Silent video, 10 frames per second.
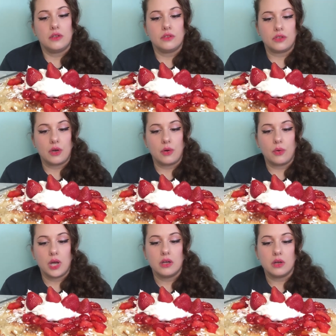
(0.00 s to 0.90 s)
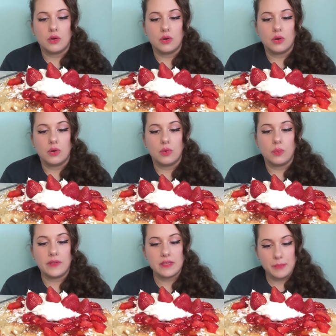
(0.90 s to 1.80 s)
so,
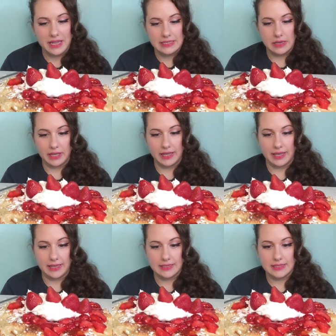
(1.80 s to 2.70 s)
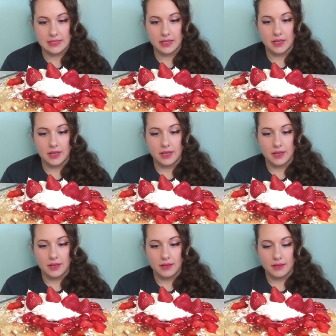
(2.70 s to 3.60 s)
when the pandemic hit,
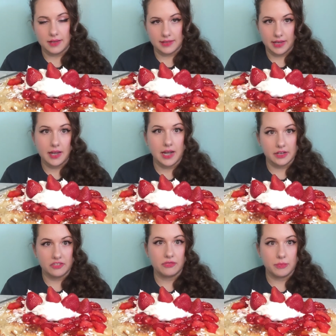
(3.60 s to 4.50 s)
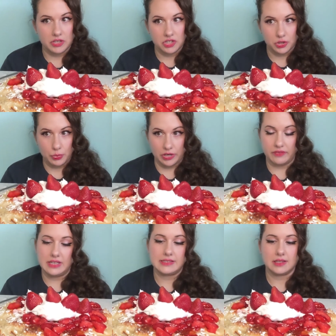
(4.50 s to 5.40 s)
as I kind of mentioned
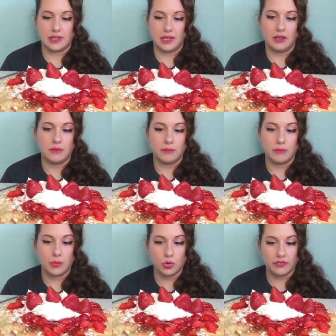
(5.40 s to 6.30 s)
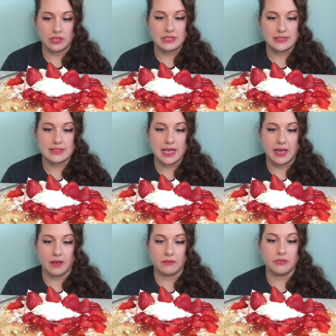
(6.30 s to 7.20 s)
previously, my boyfriend does
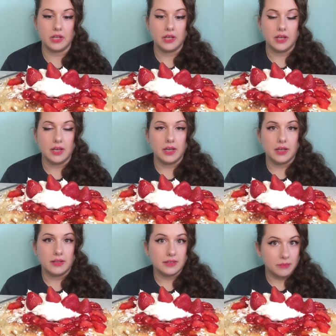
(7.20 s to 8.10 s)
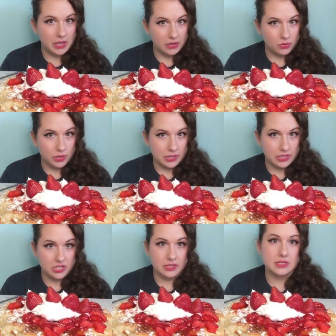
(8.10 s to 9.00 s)
have some medical
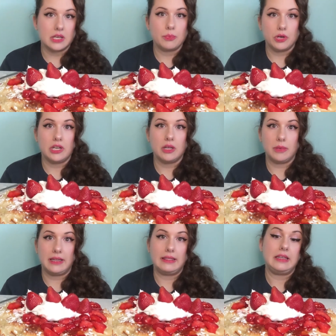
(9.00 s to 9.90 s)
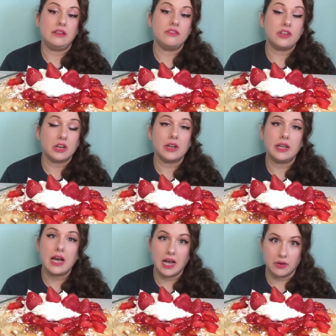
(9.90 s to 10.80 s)
conditions that put him in the
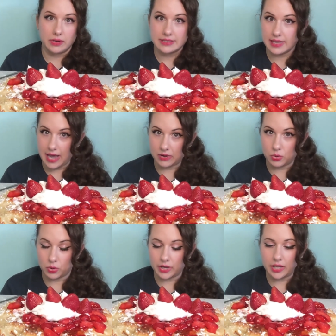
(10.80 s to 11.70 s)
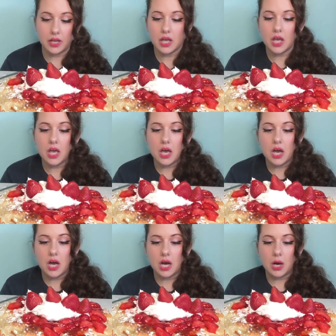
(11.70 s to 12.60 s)
very high risk category.
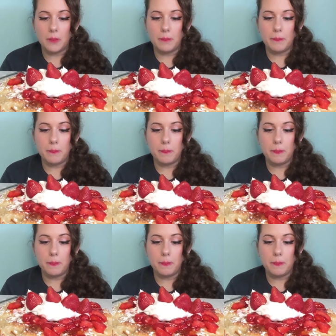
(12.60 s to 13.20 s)
Um,